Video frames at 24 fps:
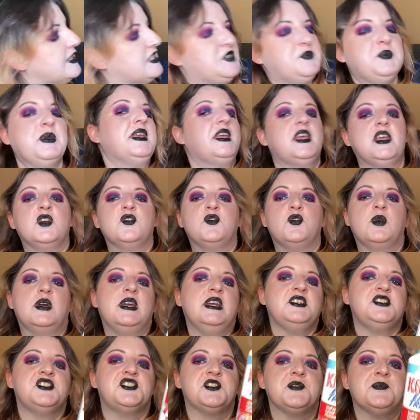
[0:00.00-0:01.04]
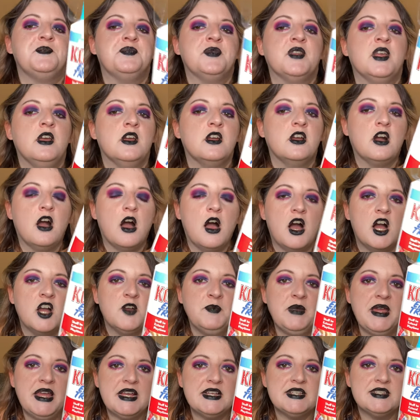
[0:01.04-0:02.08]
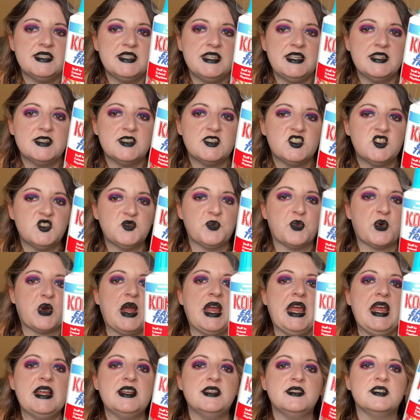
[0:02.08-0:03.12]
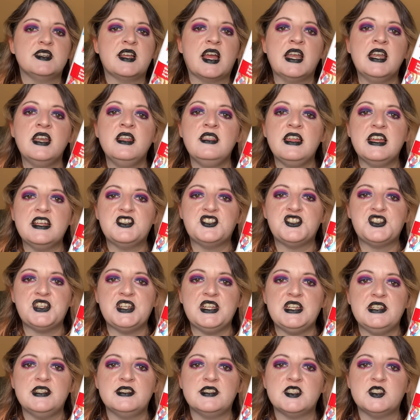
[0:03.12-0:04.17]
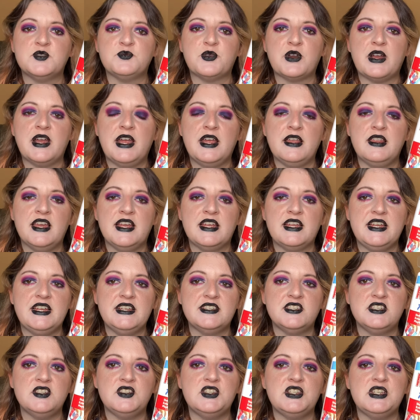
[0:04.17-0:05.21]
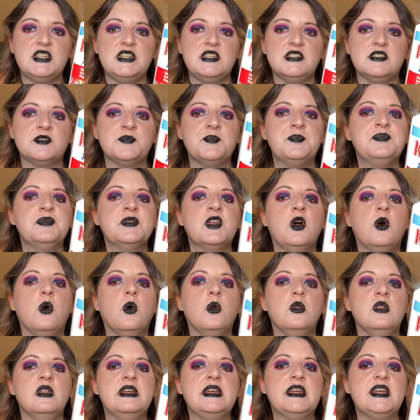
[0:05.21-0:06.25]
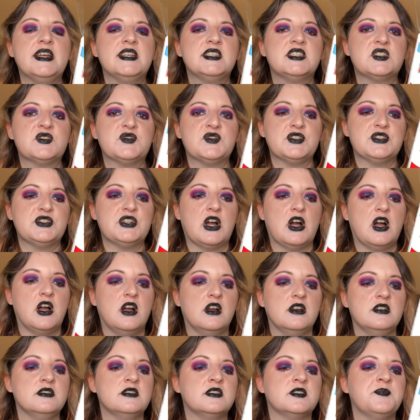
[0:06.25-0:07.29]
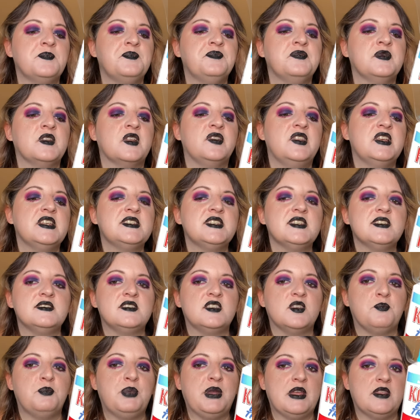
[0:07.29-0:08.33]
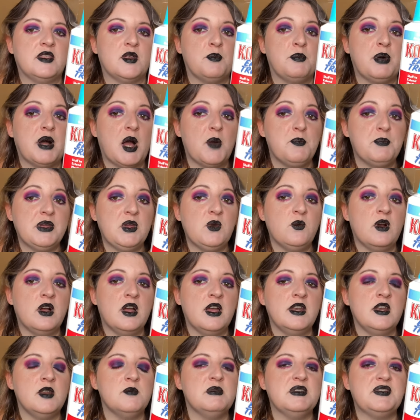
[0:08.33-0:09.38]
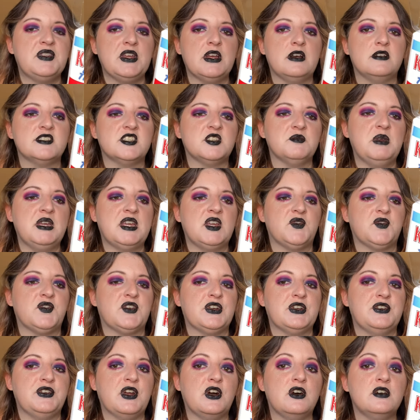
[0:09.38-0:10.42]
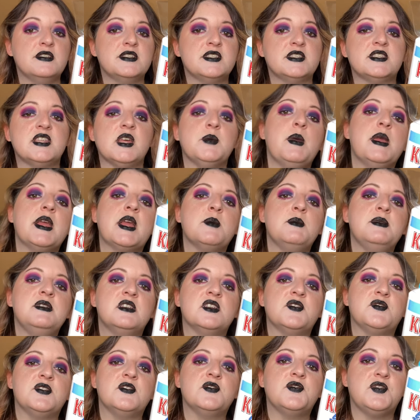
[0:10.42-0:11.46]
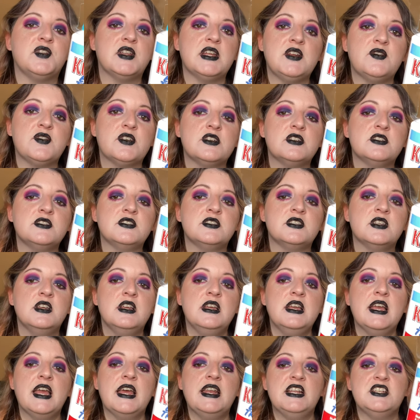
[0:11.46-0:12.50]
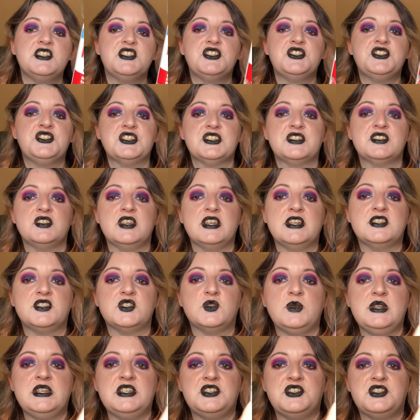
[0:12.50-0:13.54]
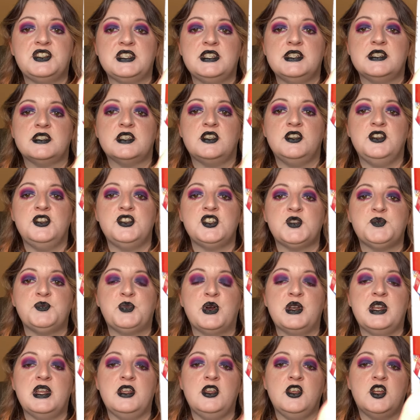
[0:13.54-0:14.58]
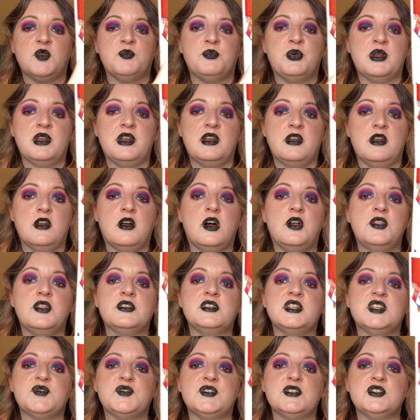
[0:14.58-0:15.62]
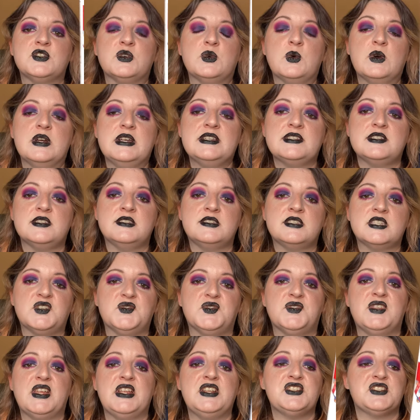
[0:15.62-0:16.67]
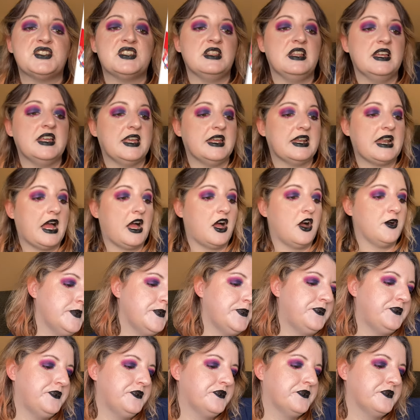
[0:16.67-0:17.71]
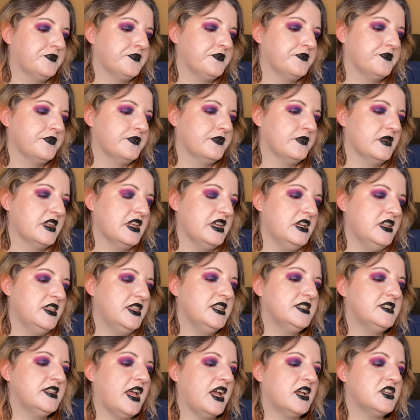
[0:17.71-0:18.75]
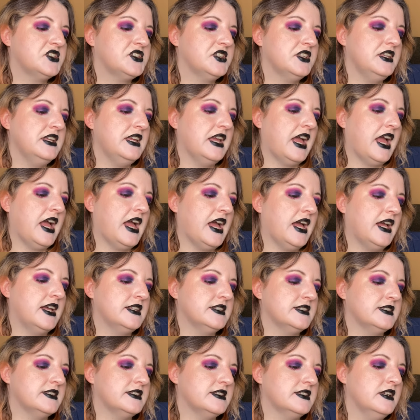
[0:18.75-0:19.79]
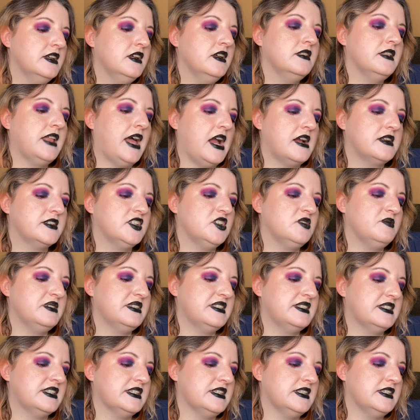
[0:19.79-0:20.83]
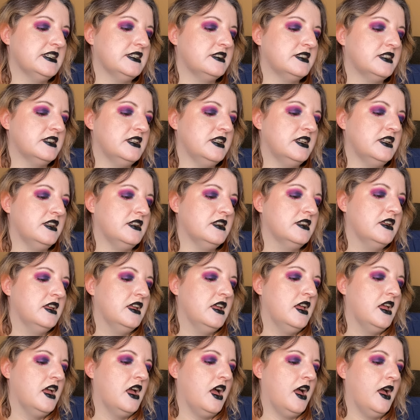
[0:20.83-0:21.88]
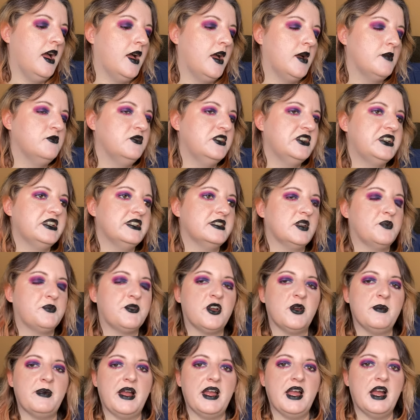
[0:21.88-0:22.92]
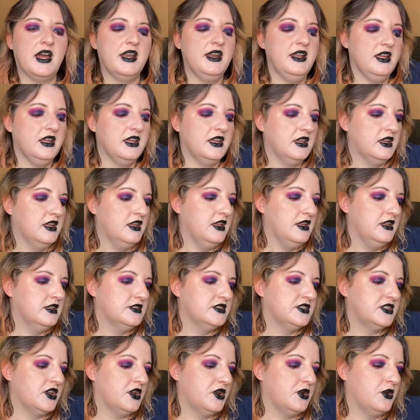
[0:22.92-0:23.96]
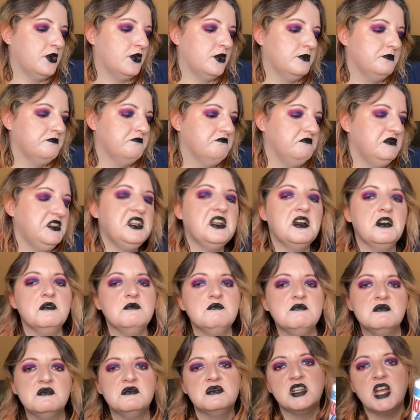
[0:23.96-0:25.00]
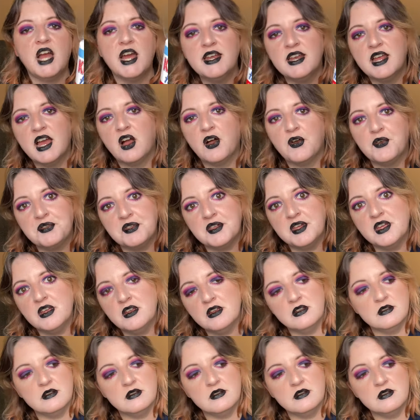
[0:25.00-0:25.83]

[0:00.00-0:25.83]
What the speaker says: Speaking of which, Kong makes these sprays, kinda like cheese spray, like Easy Cheese, only it's for dogs. This is the puppy one, but they also make it for adults. They make them in different flavors, and it's just like squeeze cheese. And you just put it, you can put it in all their different toys and stuff, and they just lick it out. This actually has lactobacillus in it, which is a probiotic. So, you know, kind of healthy.